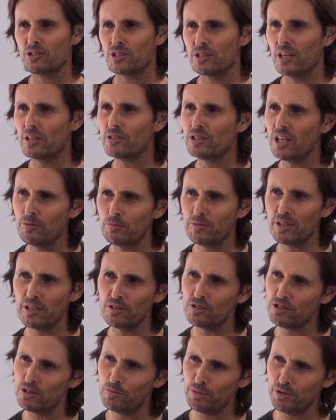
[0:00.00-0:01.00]
attempting
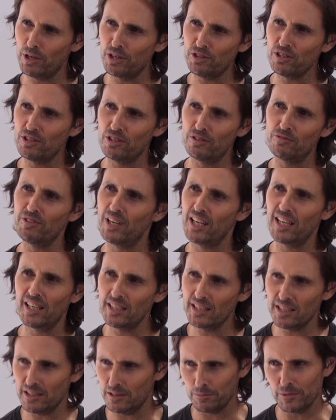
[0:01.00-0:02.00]
suppression of
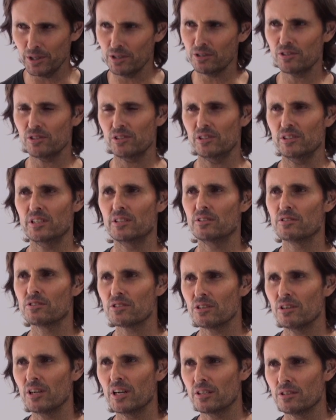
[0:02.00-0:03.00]
any emotion
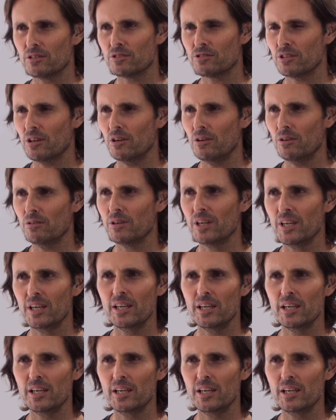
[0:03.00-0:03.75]
inside of the soul